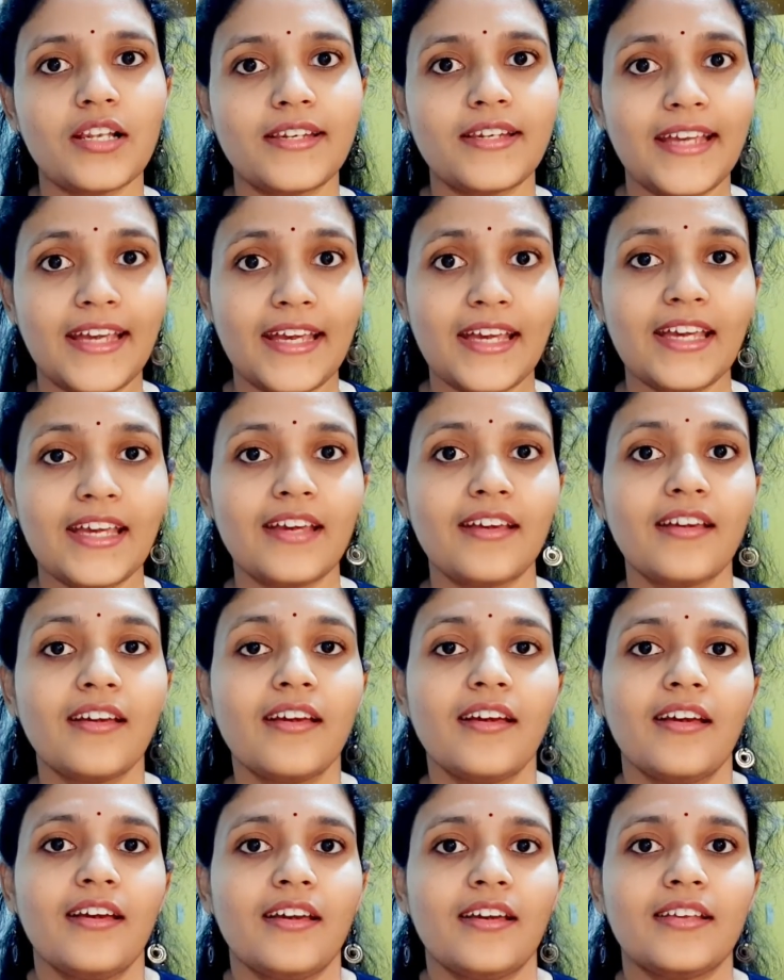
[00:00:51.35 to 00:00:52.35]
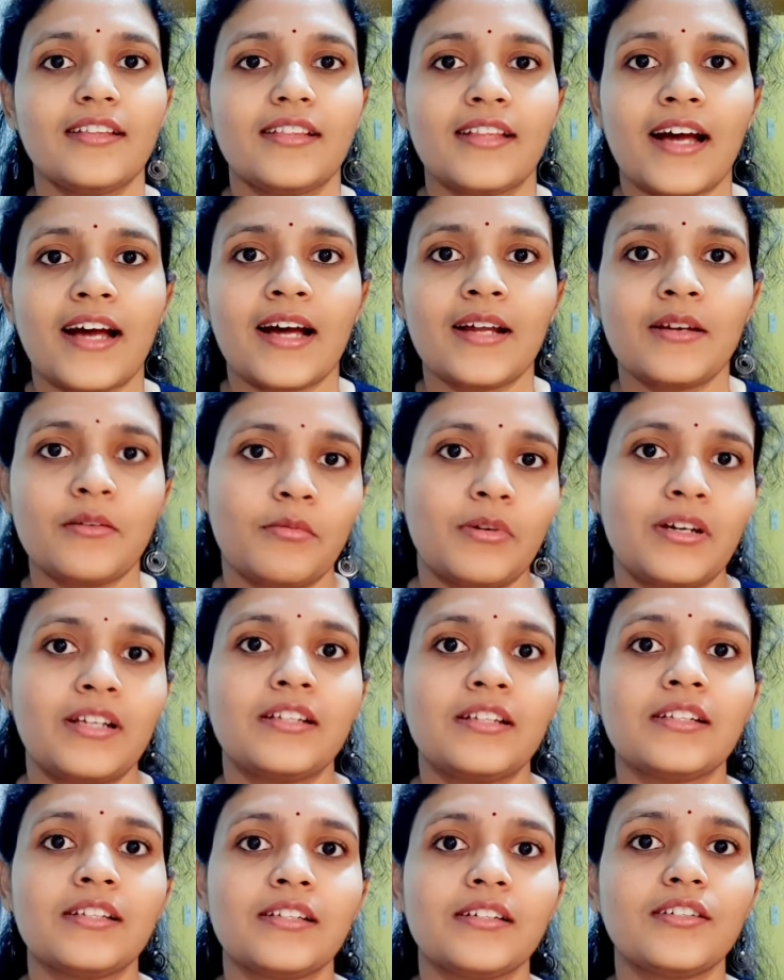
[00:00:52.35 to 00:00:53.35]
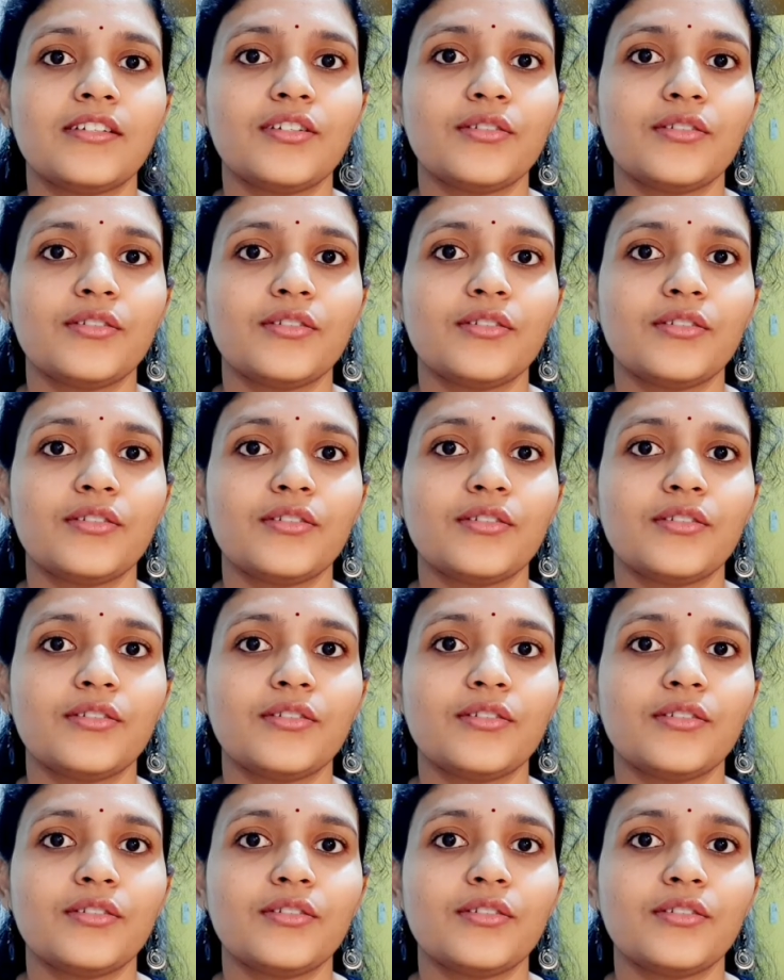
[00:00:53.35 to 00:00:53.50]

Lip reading: day in that month,